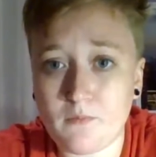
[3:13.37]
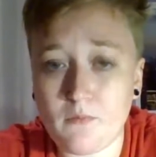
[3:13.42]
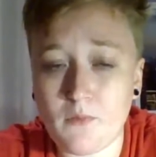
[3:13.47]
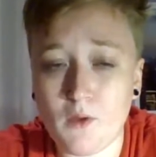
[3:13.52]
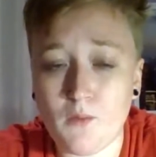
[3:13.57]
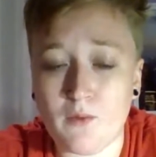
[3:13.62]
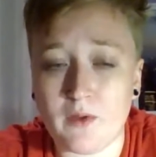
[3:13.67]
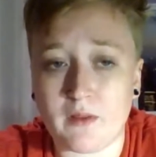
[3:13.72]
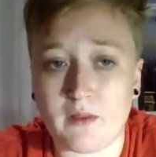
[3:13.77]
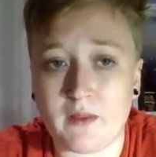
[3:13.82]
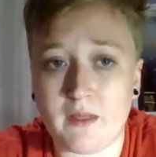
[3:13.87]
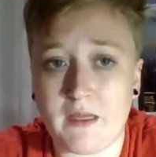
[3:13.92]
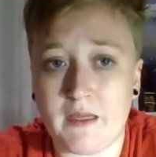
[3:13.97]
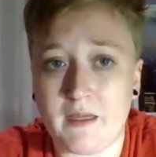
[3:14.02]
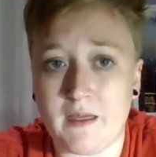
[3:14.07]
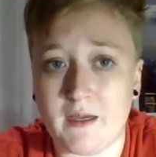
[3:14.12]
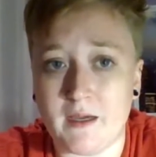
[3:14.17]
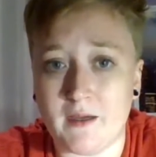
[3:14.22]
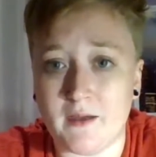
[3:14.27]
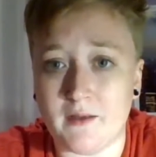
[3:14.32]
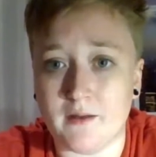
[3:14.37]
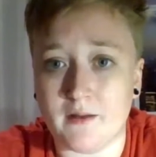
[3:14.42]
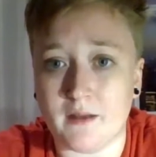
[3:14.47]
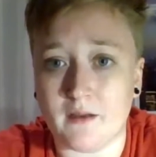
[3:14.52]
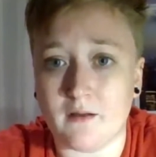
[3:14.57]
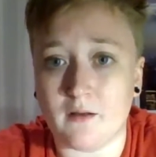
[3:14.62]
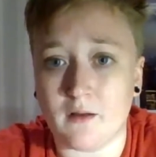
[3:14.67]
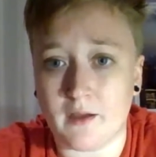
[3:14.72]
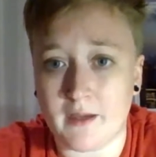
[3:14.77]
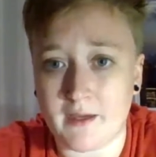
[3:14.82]
the
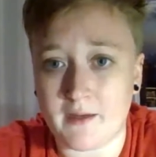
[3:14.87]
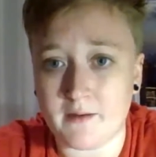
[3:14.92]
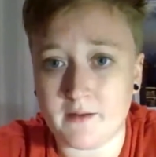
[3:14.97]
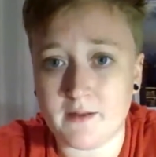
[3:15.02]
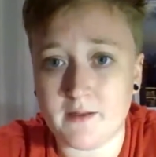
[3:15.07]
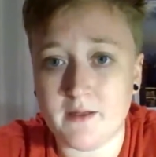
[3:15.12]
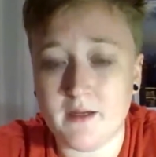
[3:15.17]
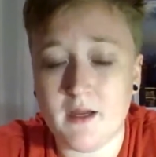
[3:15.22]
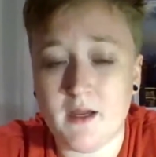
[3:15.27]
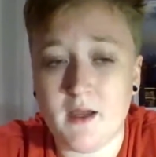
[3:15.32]
client,